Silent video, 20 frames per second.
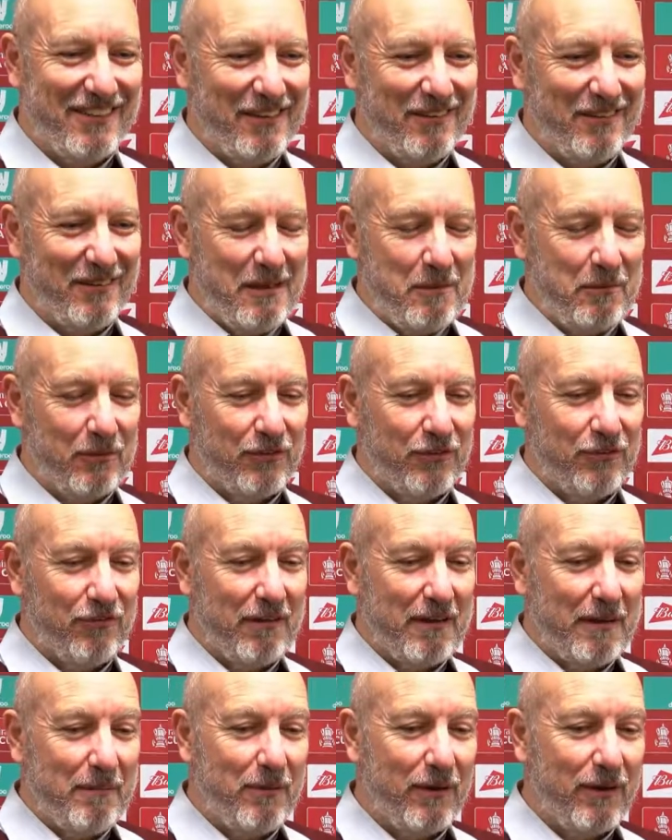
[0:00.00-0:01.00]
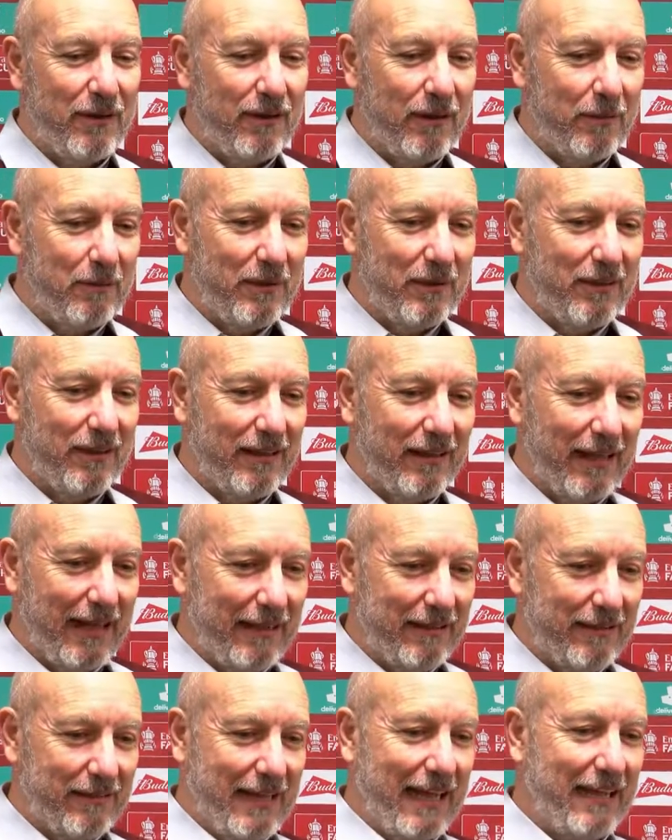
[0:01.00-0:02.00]
it was a dream, and we think,
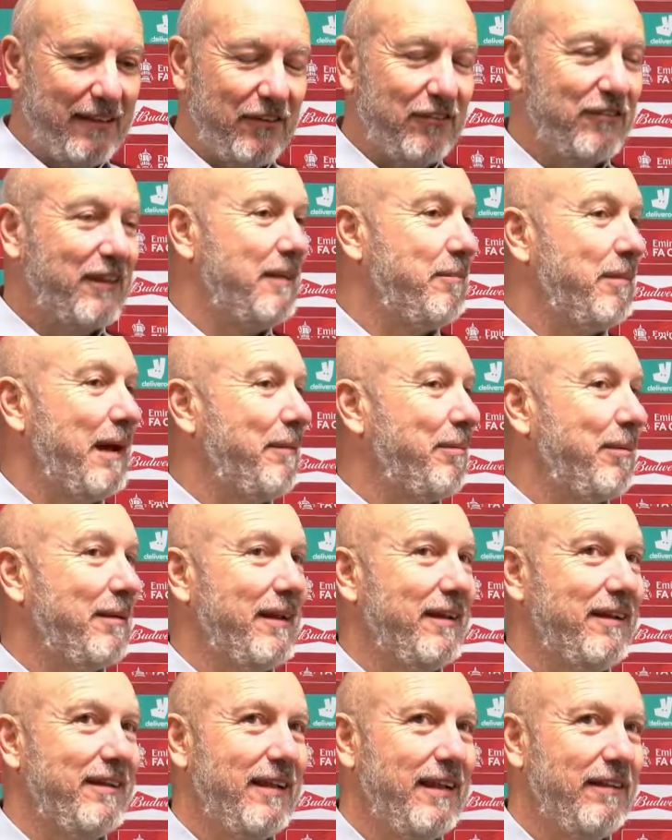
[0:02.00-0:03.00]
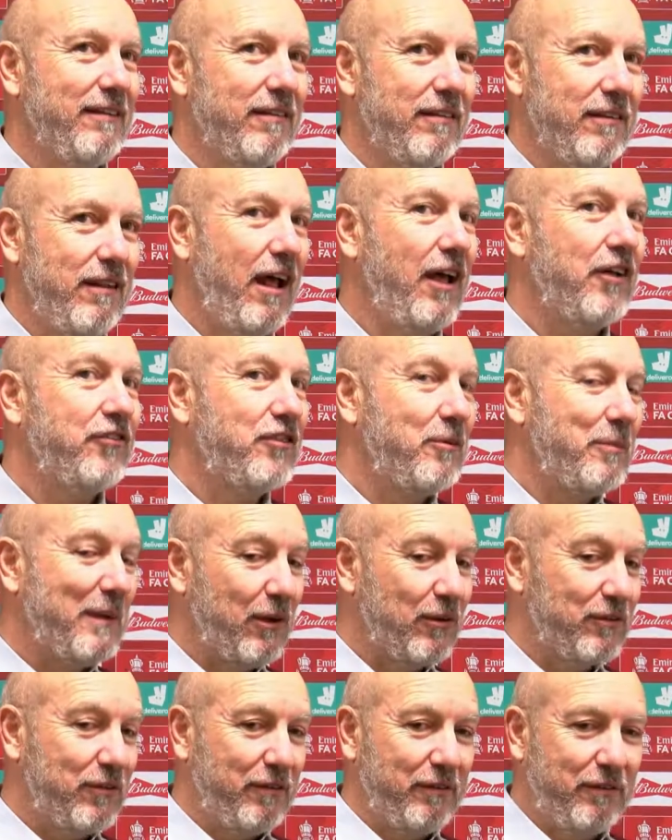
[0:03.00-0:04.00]
can this keep happening? And then last year we got
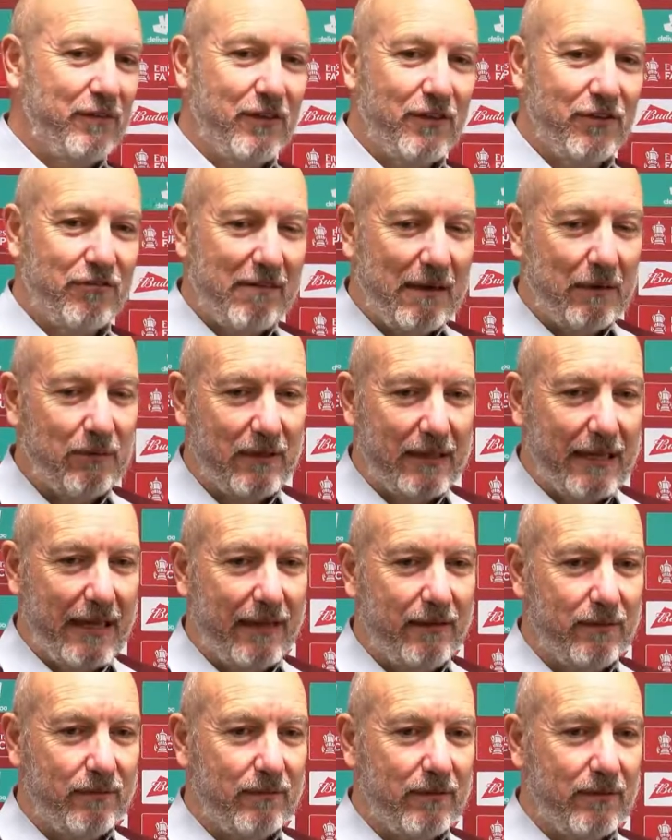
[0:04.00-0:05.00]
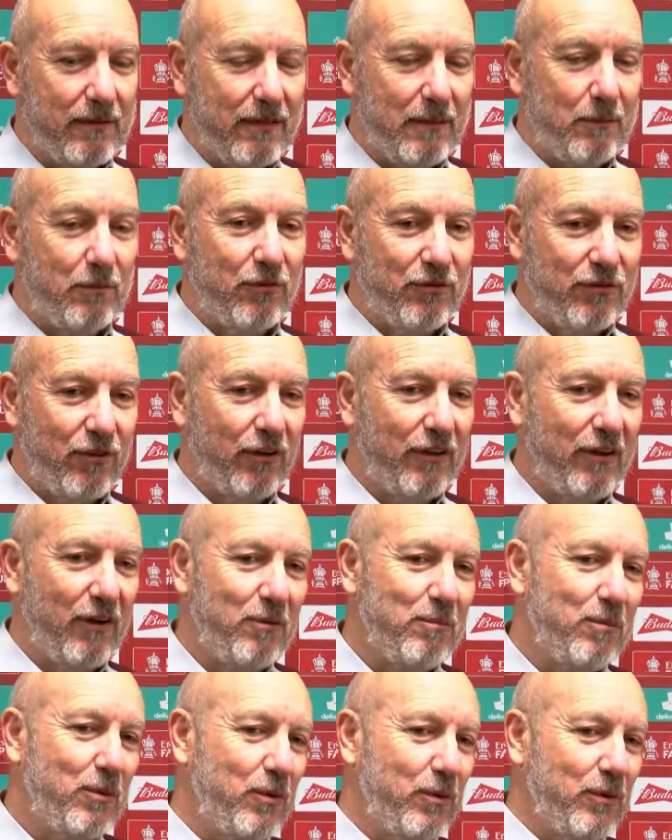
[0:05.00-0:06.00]
to the first round again, and it was Solihull
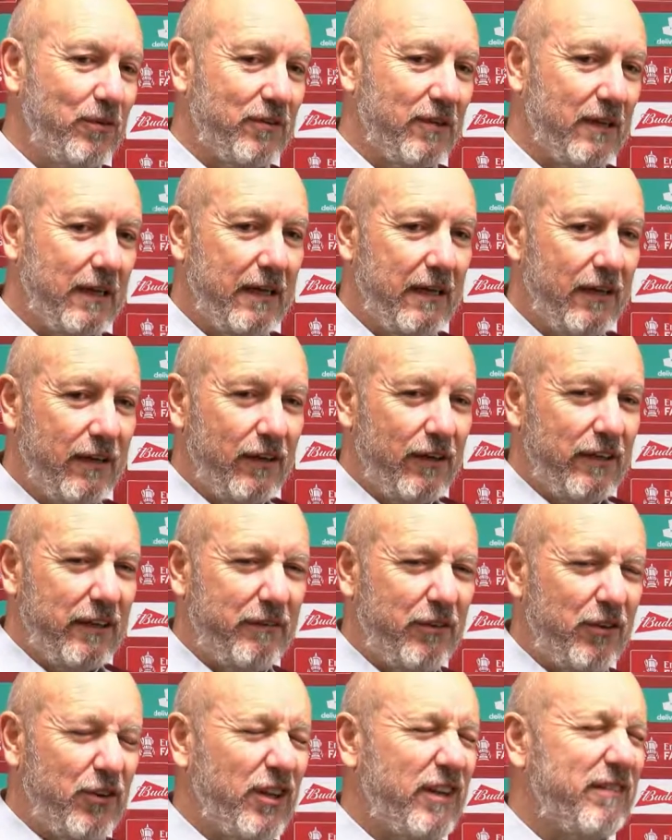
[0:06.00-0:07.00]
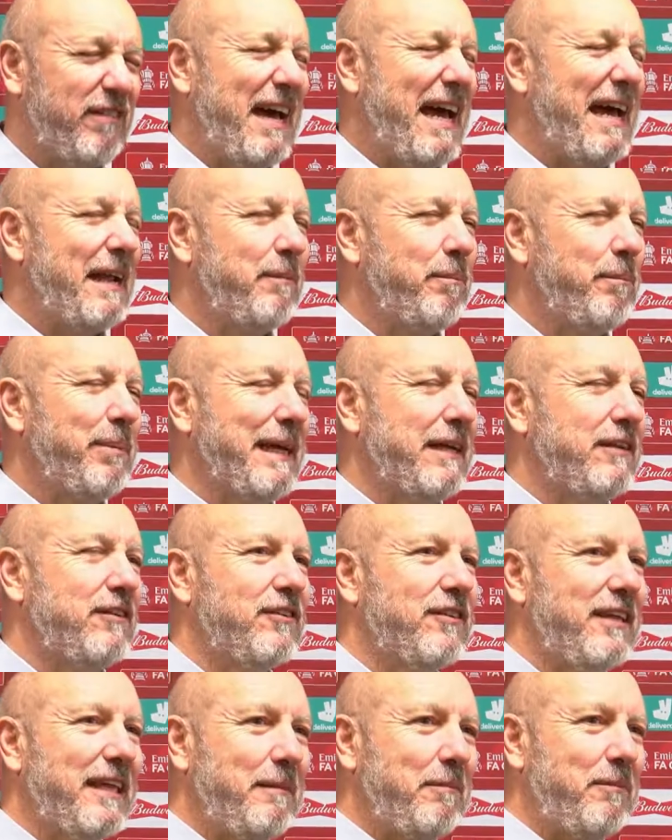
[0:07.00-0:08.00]
Moors. And if you could have hand-picked a
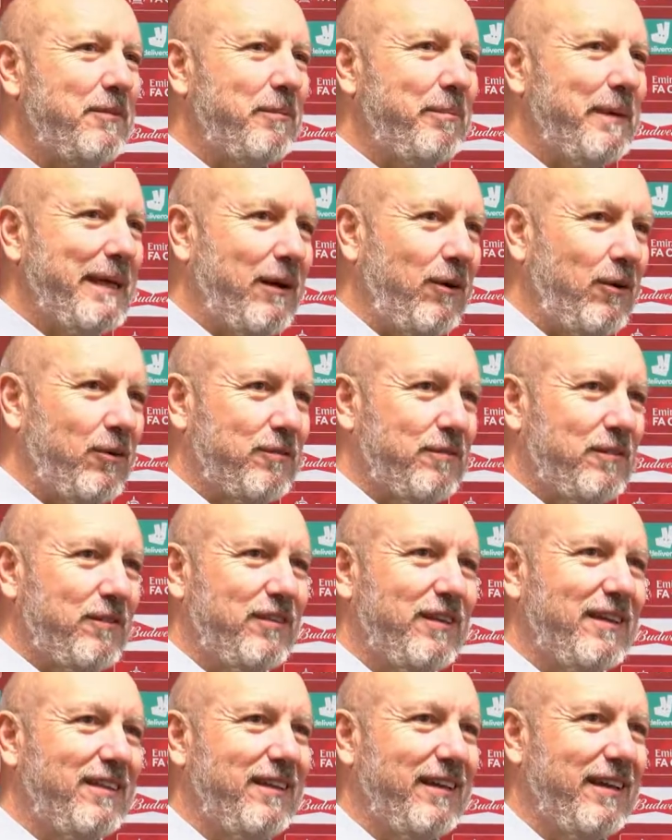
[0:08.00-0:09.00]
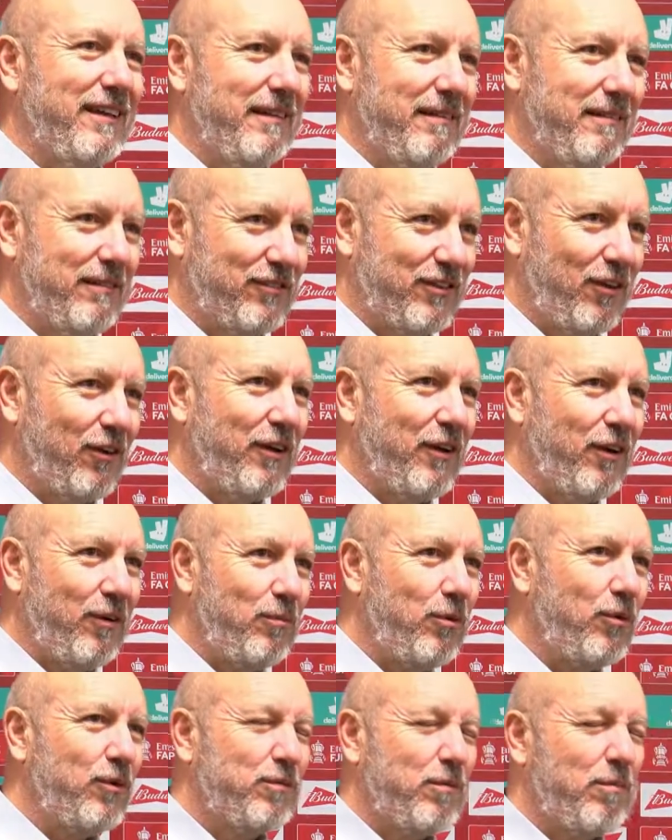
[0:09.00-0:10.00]
team to beat Oxford City, Solihull
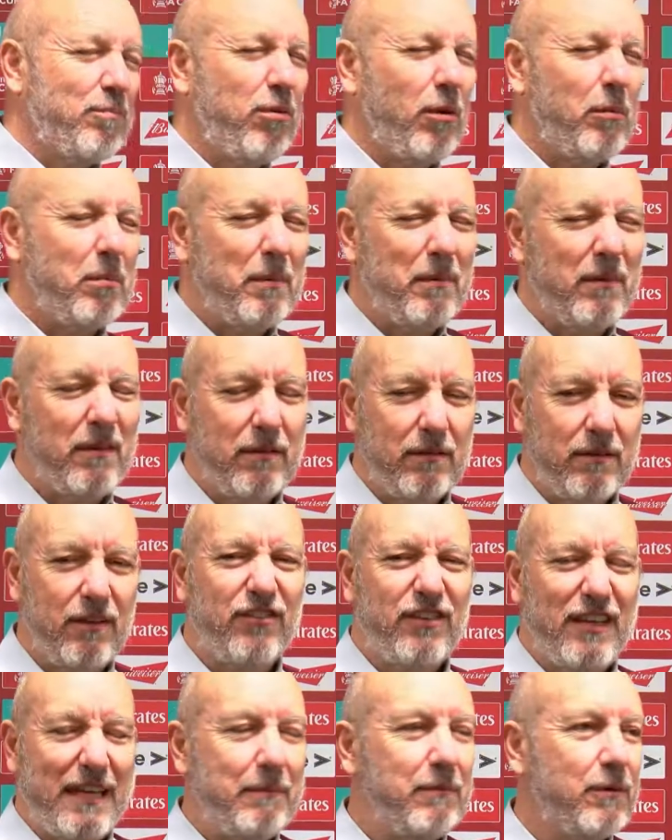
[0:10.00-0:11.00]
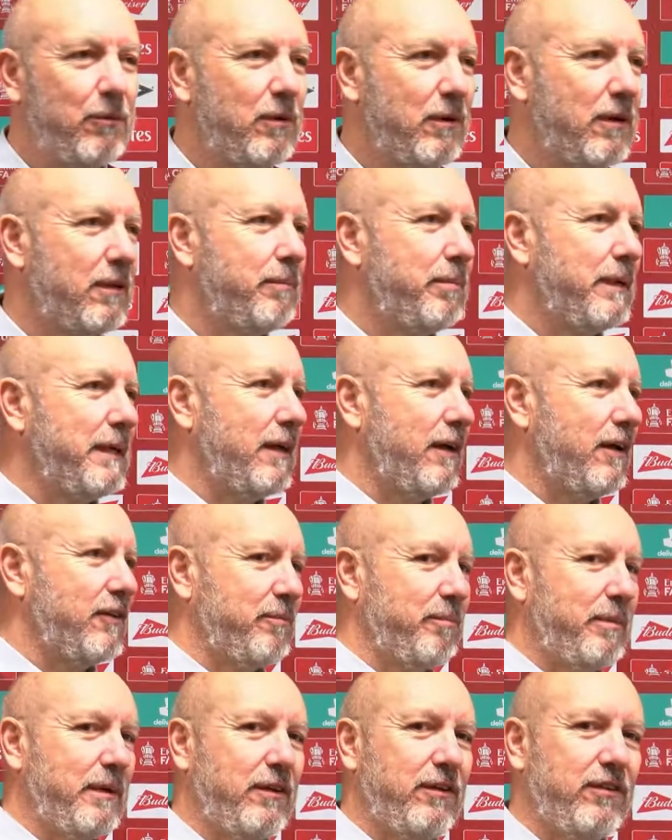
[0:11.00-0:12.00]
Moors were probably the team that were going to beat us,
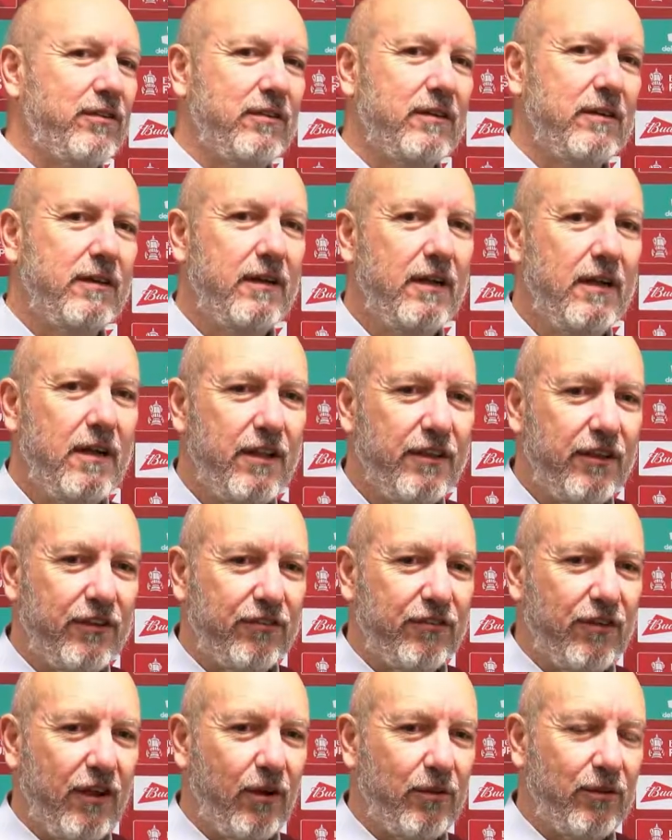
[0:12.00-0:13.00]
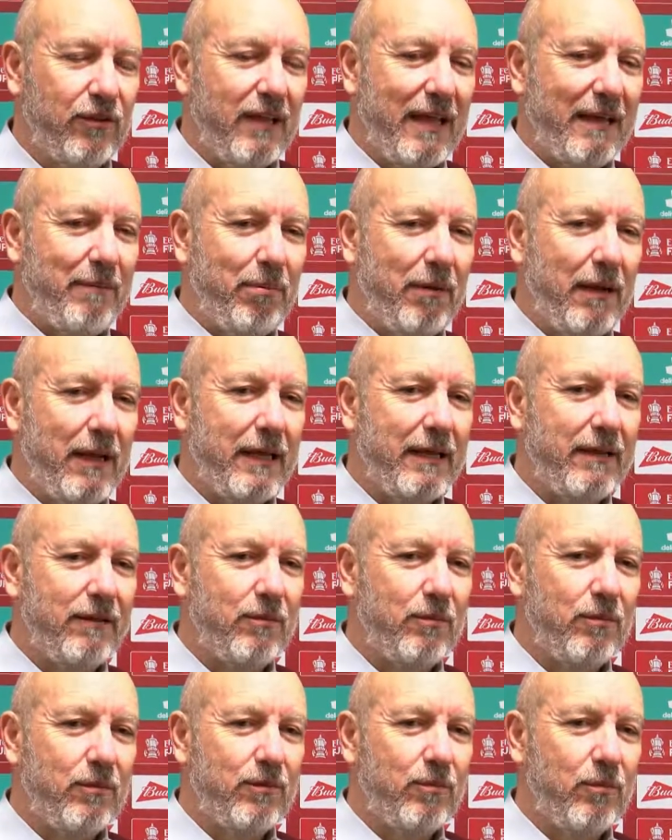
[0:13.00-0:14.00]
because the style that they played
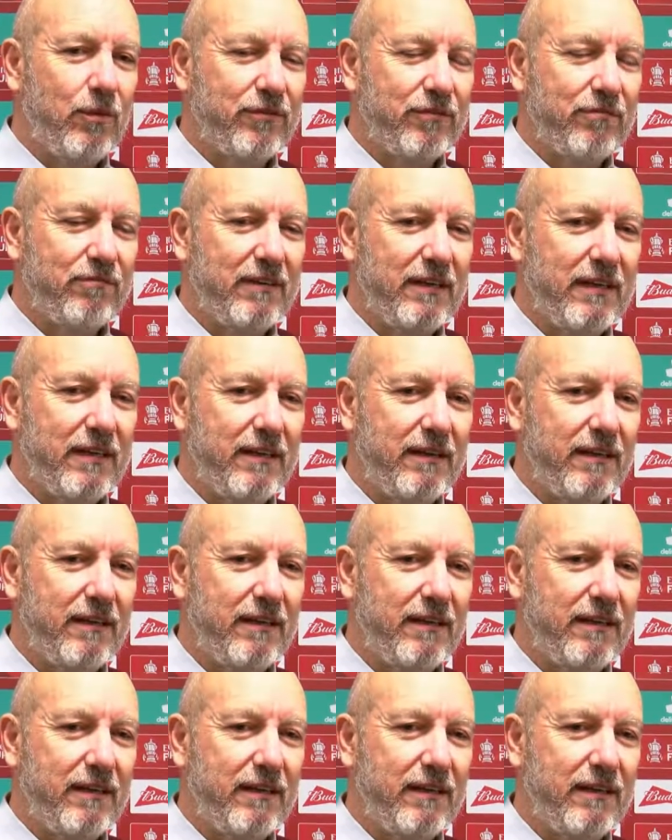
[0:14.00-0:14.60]
wasn't really